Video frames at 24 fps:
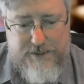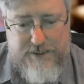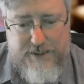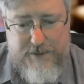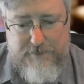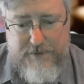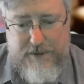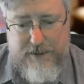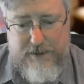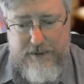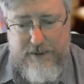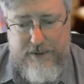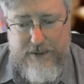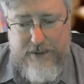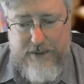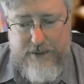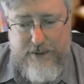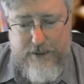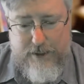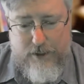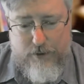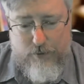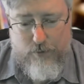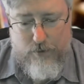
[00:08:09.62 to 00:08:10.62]
typically,
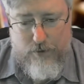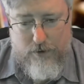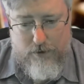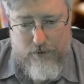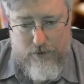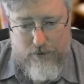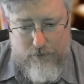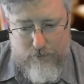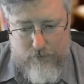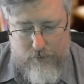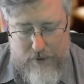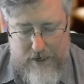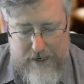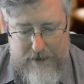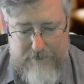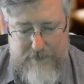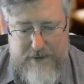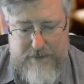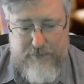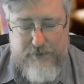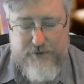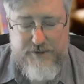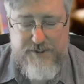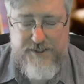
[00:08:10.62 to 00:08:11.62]
you know, we'll have
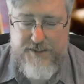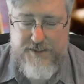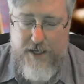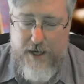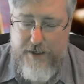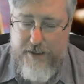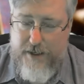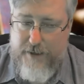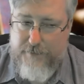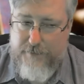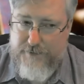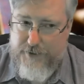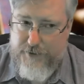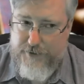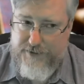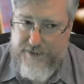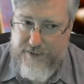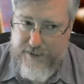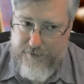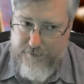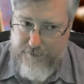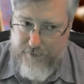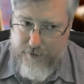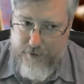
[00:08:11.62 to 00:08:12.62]
people sign up to
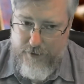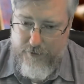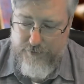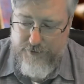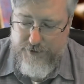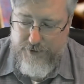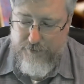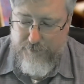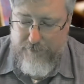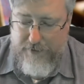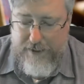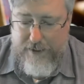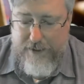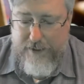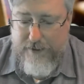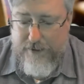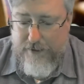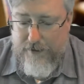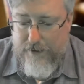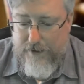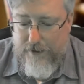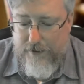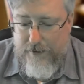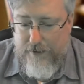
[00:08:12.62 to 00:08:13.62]
attend the GoToMeeting,
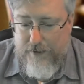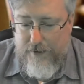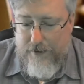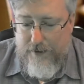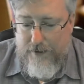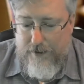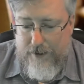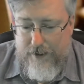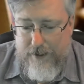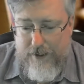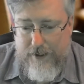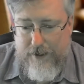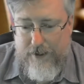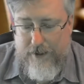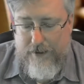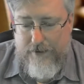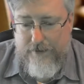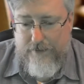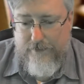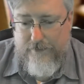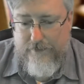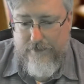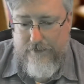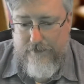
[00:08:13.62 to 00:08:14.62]

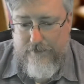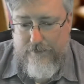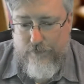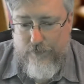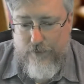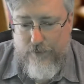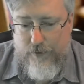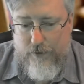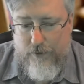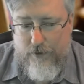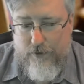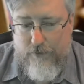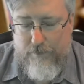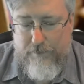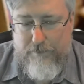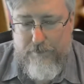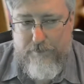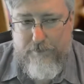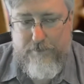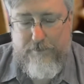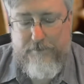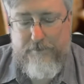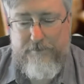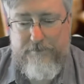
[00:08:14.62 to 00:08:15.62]
and we'll
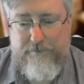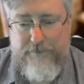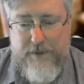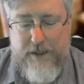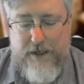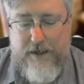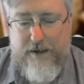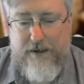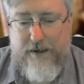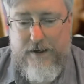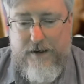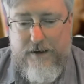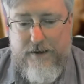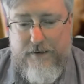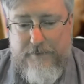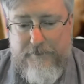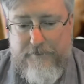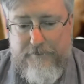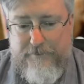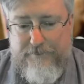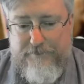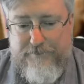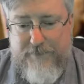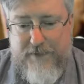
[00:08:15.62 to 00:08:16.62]

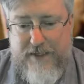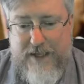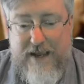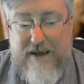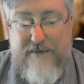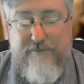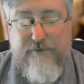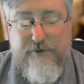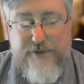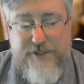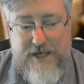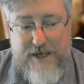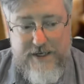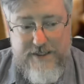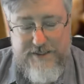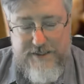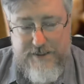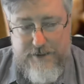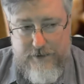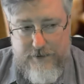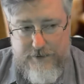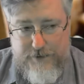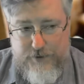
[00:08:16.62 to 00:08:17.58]
advertise it on